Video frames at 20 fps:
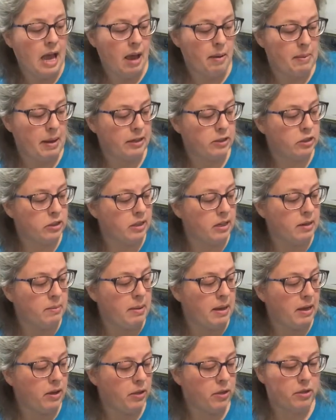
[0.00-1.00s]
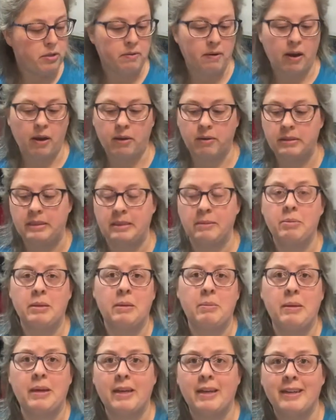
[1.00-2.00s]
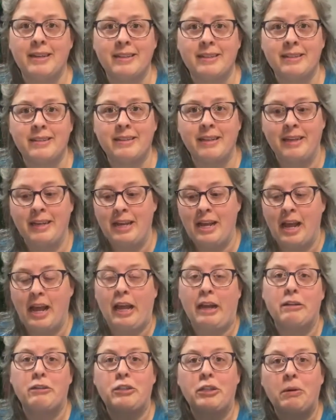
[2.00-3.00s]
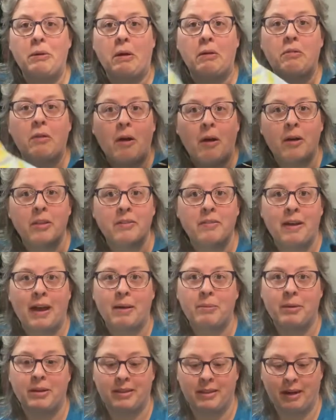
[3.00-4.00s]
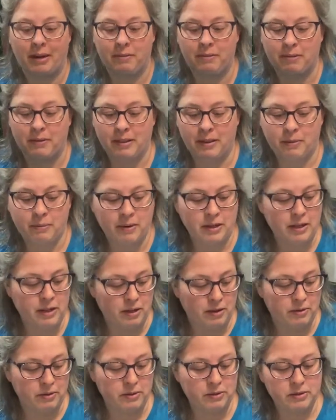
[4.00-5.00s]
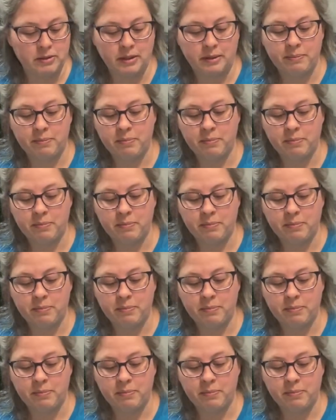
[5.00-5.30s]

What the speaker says: I'm actually going to make a throw simply because it'll show off all the fabric that I really want to use.